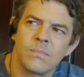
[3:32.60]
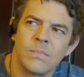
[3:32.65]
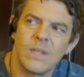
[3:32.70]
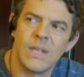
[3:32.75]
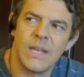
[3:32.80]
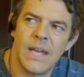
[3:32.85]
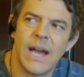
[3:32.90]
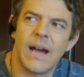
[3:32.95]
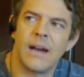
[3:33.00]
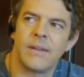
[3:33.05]

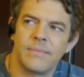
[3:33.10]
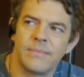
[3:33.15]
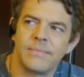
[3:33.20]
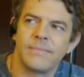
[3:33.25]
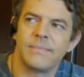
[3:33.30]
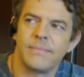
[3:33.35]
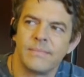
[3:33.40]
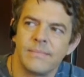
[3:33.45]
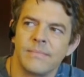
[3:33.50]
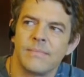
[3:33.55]
Yeah,
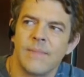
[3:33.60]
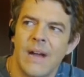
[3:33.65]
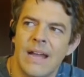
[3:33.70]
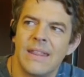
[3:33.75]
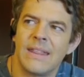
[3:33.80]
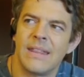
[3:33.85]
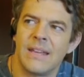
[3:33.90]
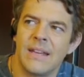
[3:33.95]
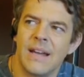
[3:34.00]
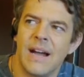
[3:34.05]
I
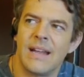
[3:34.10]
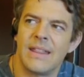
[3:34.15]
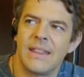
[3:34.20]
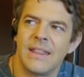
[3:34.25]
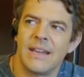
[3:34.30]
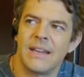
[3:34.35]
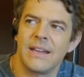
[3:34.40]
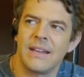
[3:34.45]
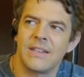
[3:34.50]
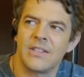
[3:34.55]

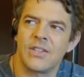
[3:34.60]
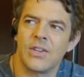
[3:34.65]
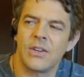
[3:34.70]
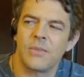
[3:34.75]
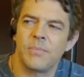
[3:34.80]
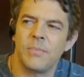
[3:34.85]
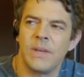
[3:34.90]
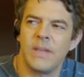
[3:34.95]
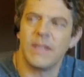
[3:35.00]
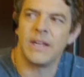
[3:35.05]
think it took
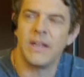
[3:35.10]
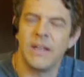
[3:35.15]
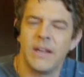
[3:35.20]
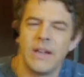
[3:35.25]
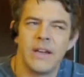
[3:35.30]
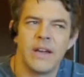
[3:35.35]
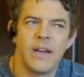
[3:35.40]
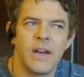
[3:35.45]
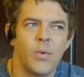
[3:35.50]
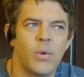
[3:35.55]
me
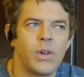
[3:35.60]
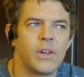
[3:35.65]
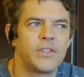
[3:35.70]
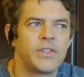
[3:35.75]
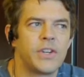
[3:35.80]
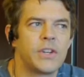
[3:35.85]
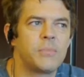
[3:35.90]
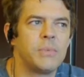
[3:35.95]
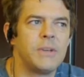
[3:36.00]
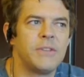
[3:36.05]

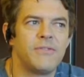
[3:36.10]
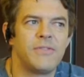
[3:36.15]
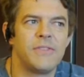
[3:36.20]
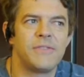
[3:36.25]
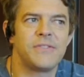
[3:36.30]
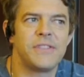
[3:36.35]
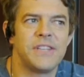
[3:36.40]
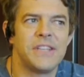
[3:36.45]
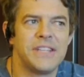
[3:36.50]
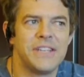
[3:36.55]

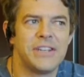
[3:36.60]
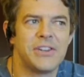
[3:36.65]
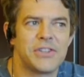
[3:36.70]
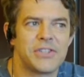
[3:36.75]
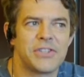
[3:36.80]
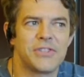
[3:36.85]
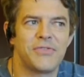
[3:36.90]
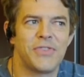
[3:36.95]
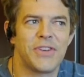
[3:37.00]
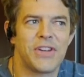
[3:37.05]
15 years
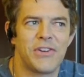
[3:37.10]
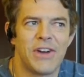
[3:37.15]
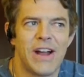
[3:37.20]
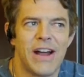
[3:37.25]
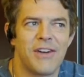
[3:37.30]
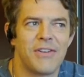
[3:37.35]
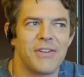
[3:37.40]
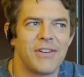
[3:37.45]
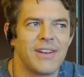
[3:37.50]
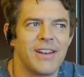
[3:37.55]
to figure
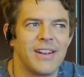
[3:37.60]
out.